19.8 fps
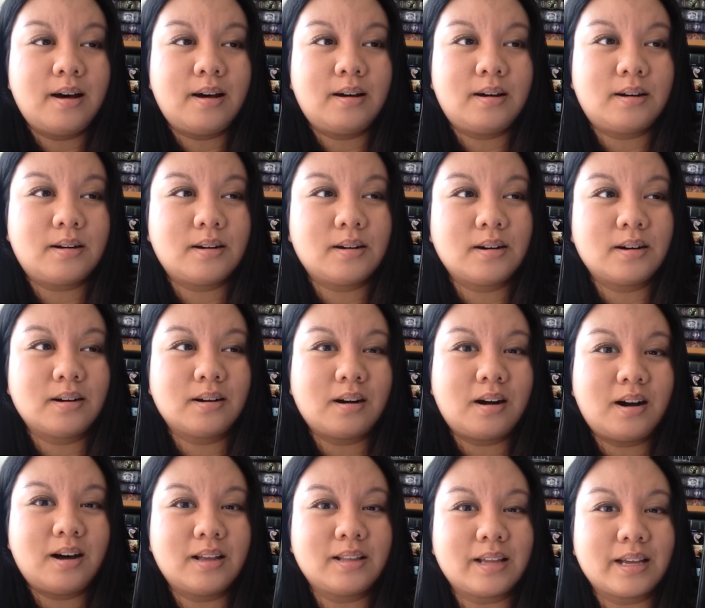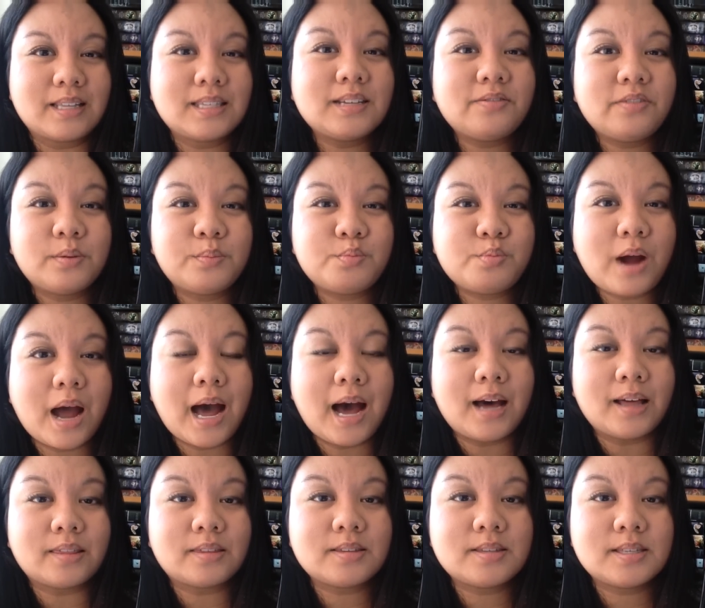are on like different
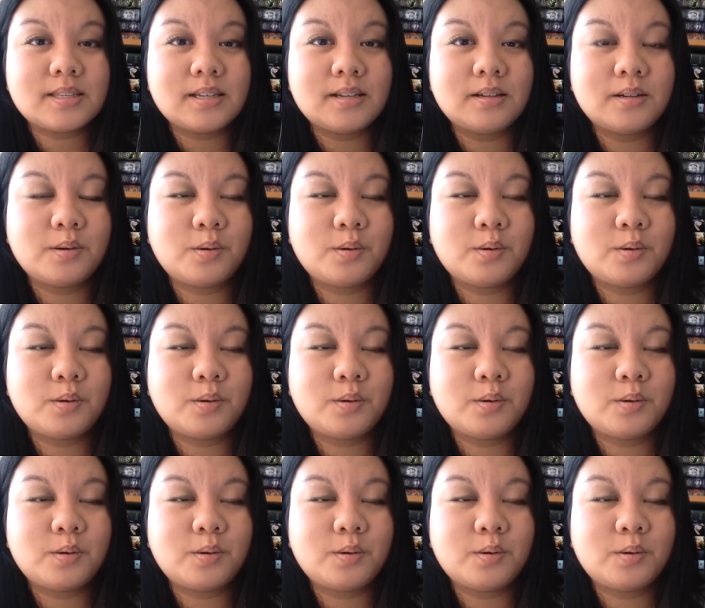paths.